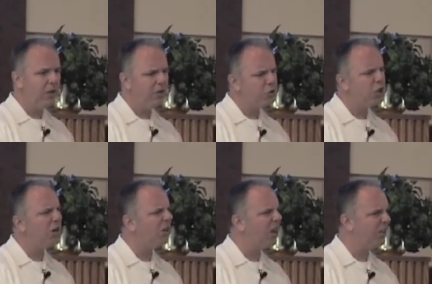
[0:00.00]
They don't
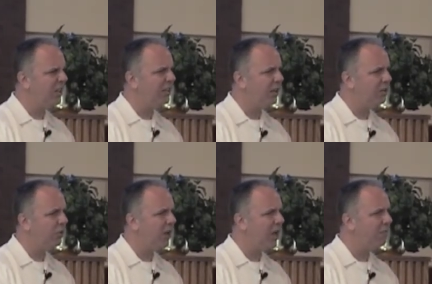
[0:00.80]
share a lot of details
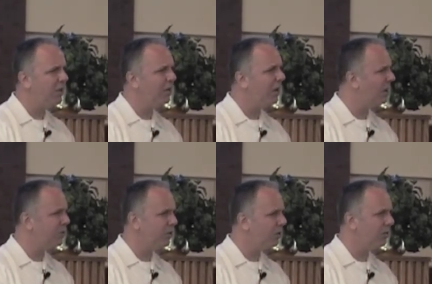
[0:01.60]
what happened. I'm
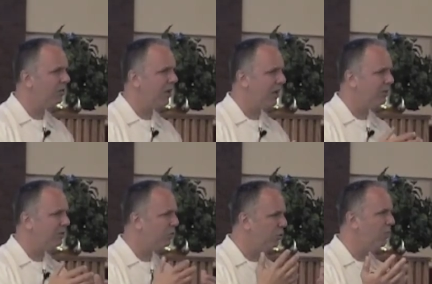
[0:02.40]
certain,
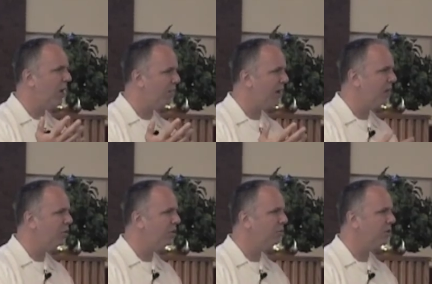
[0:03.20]
as you might
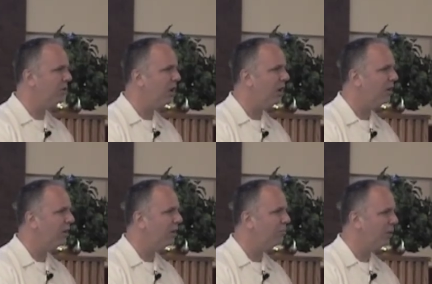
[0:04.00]
imagine, it was
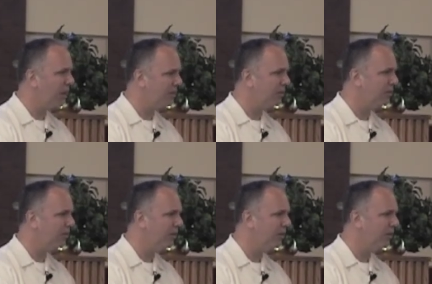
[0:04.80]
not pleasant.